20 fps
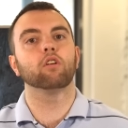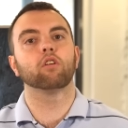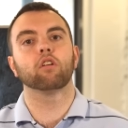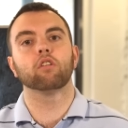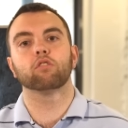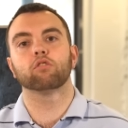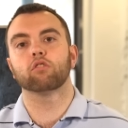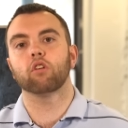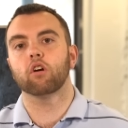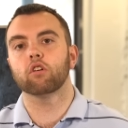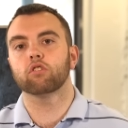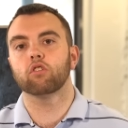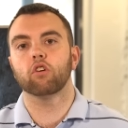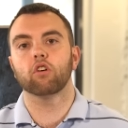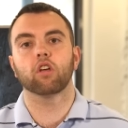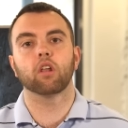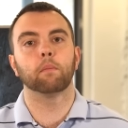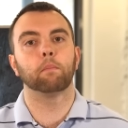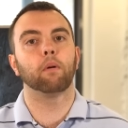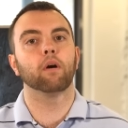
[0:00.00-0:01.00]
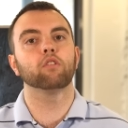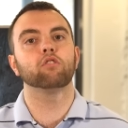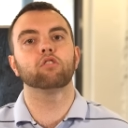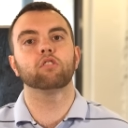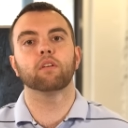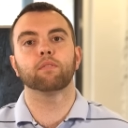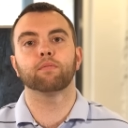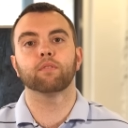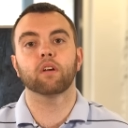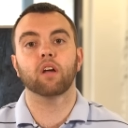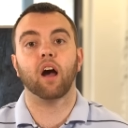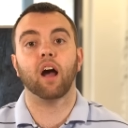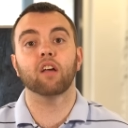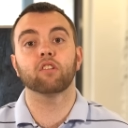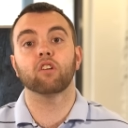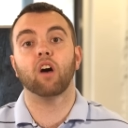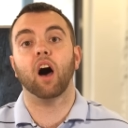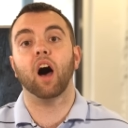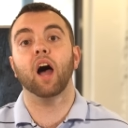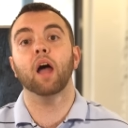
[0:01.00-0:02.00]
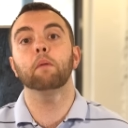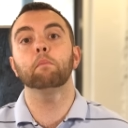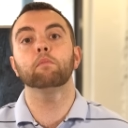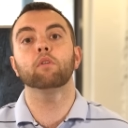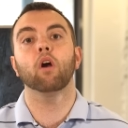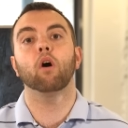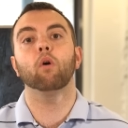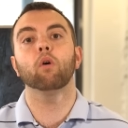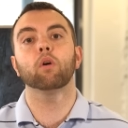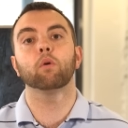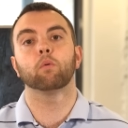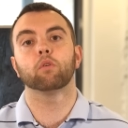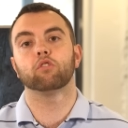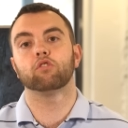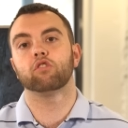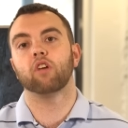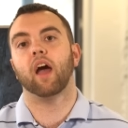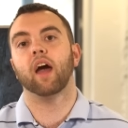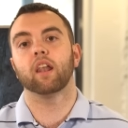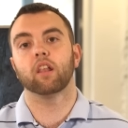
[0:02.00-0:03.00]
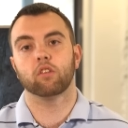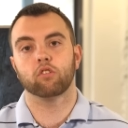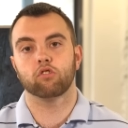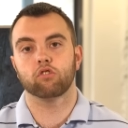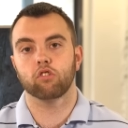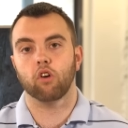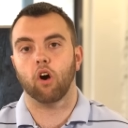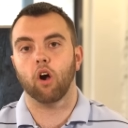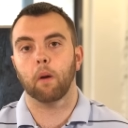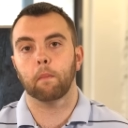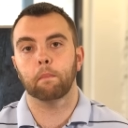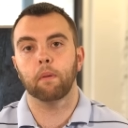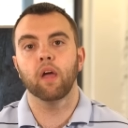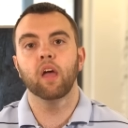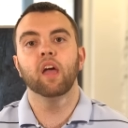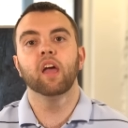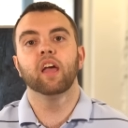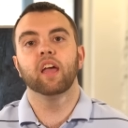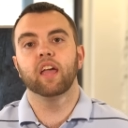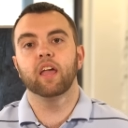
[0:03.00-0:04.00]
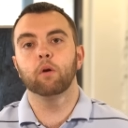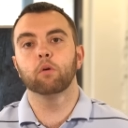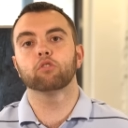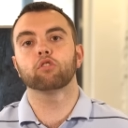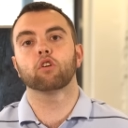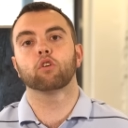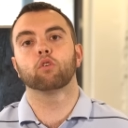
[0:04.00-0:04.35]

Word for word: you can start to look at a bunch of different guys. I'm going with Shannon Sharpe. He was